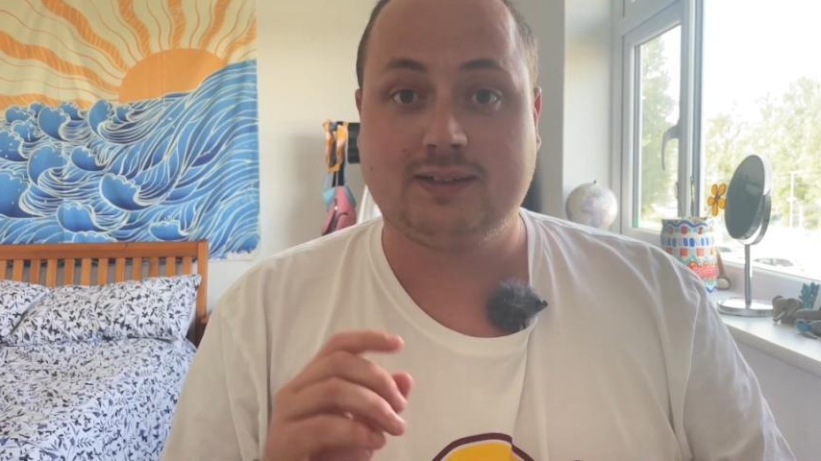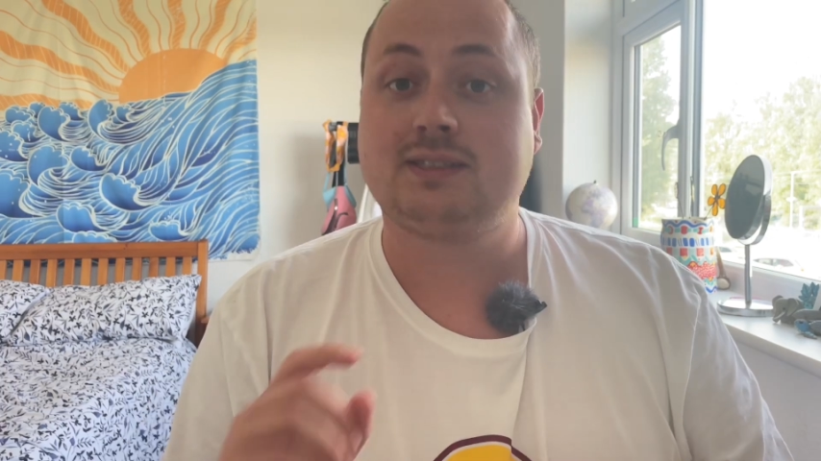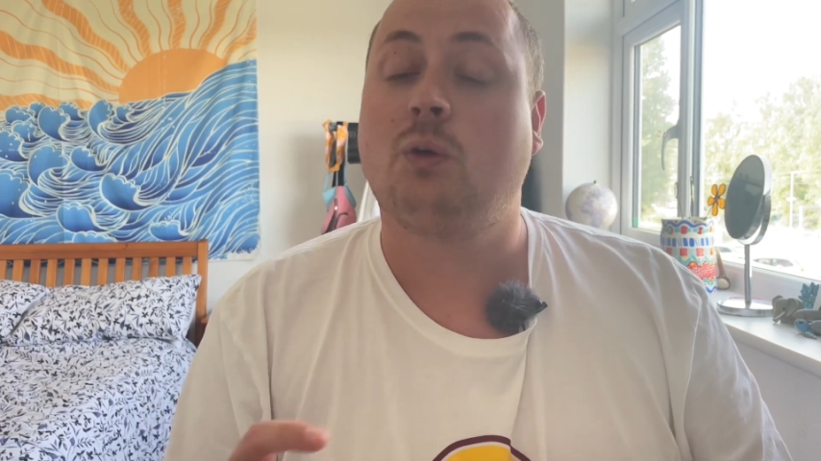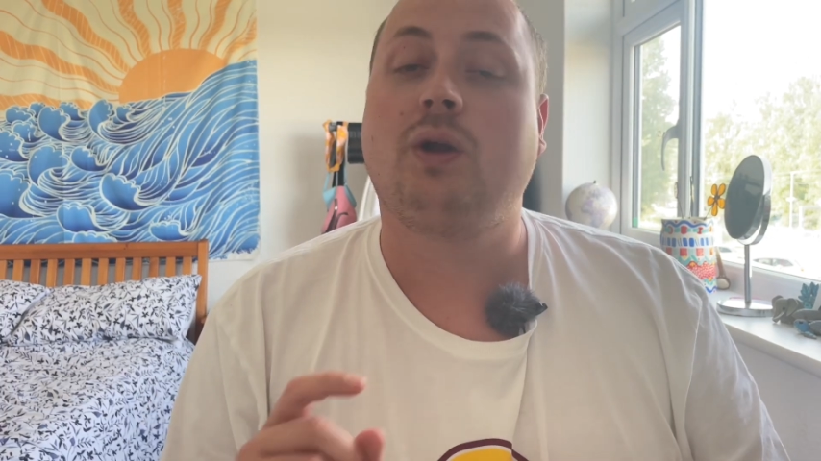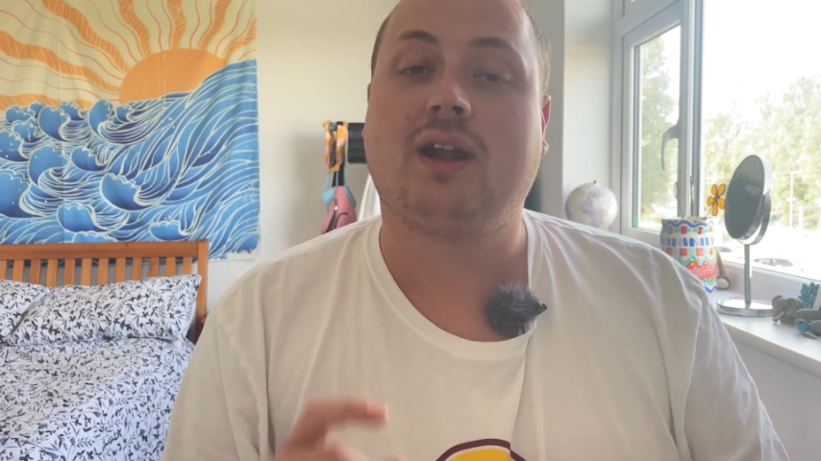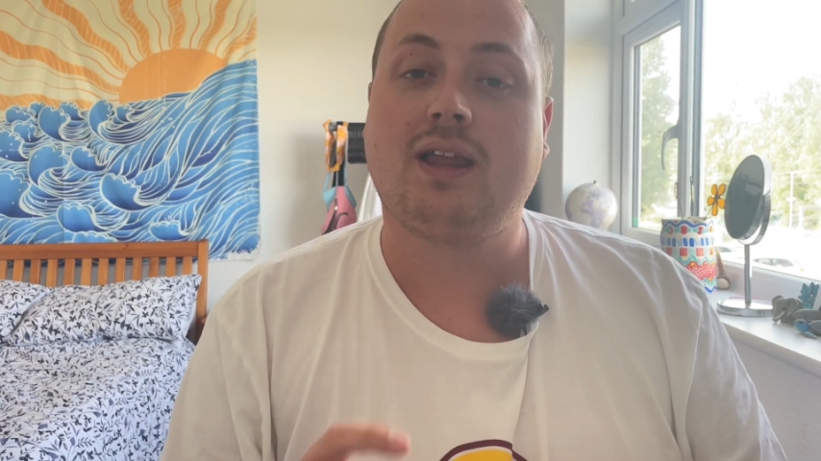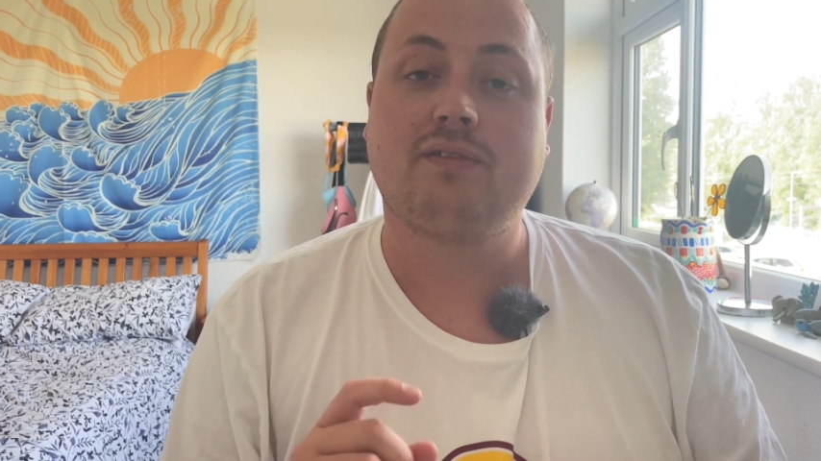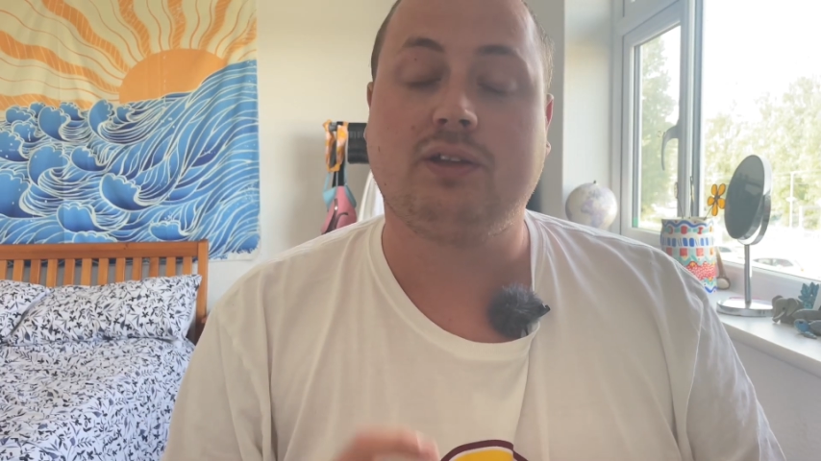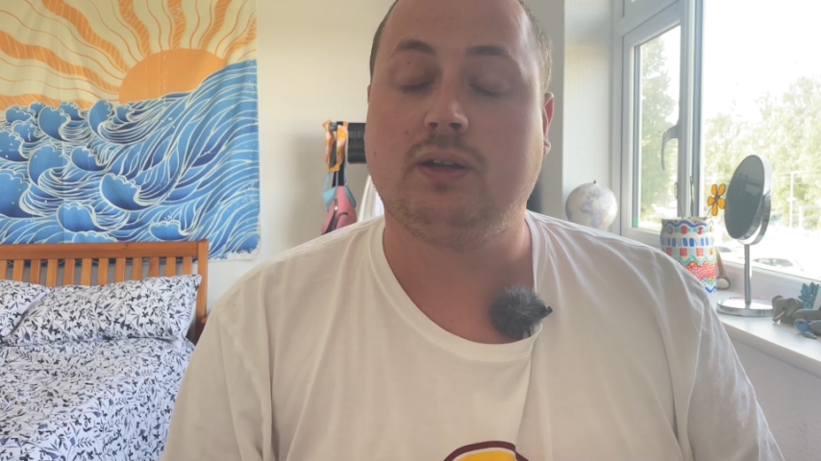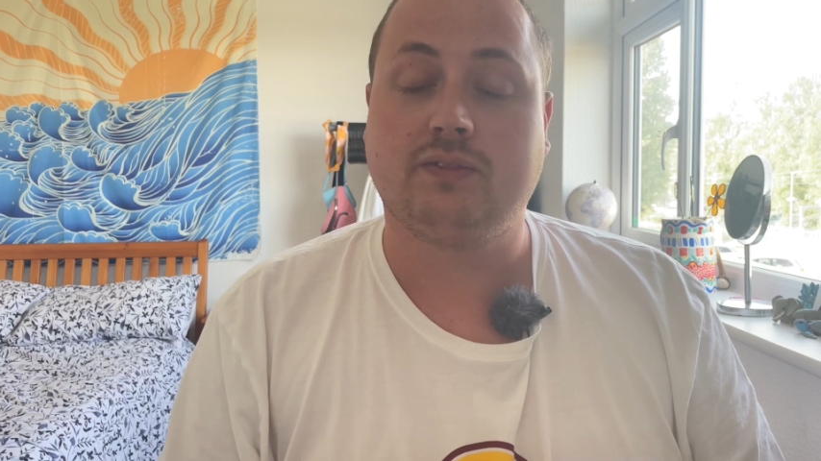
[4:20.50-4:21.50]
So when I
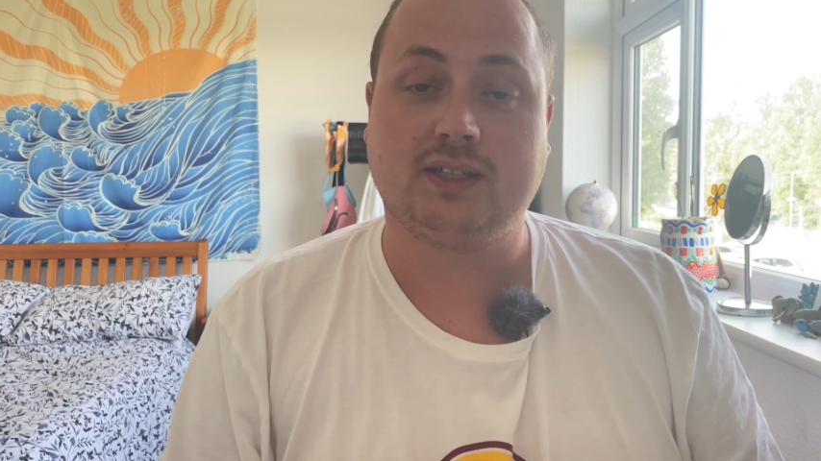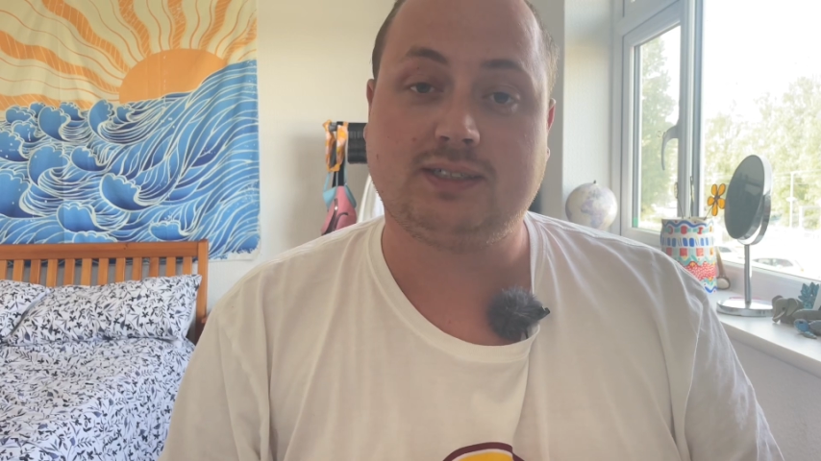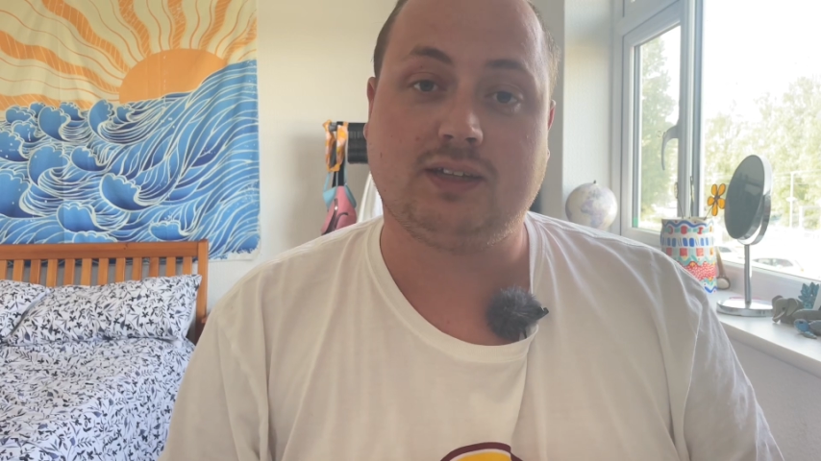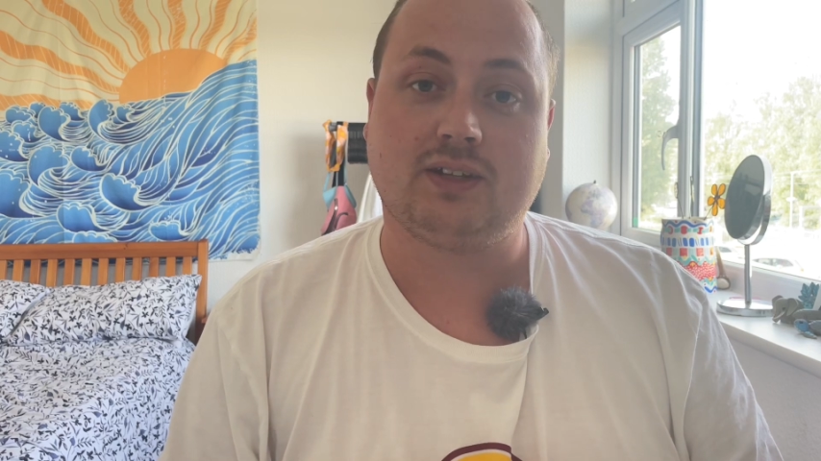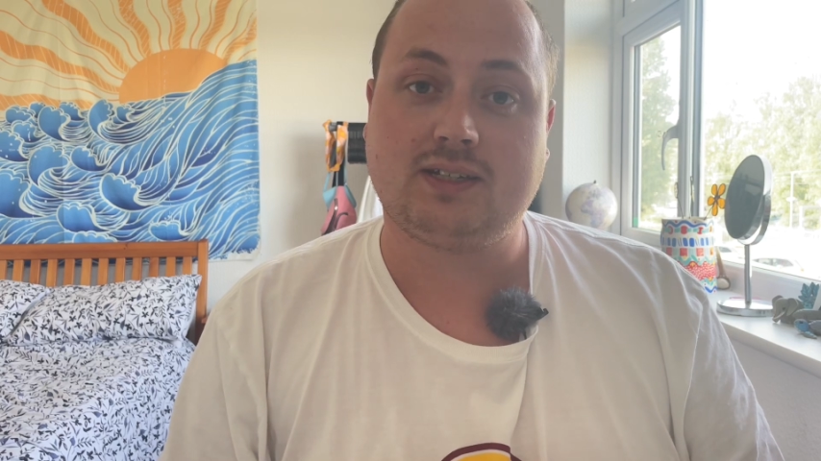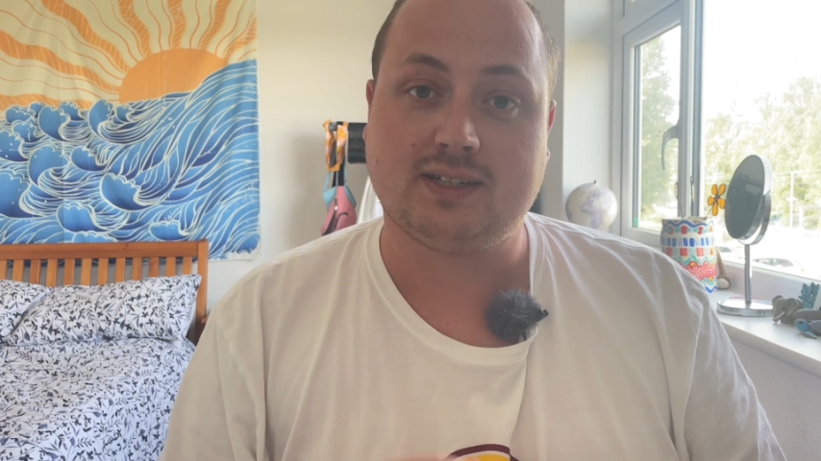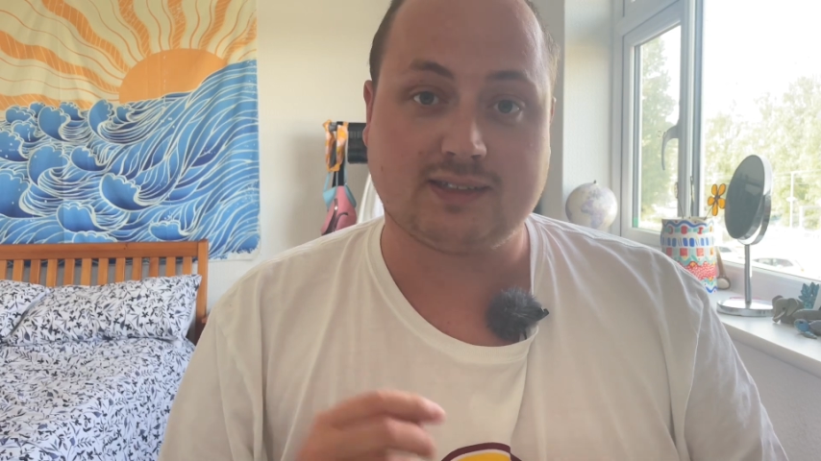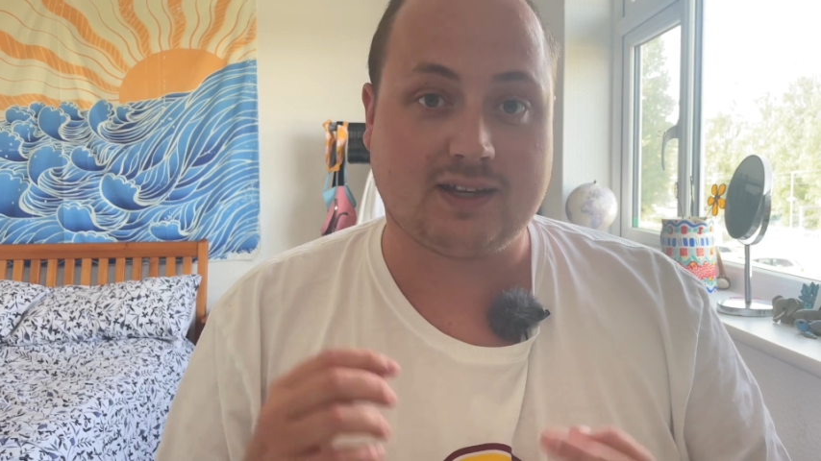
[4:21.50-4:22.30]
left the University of Essex,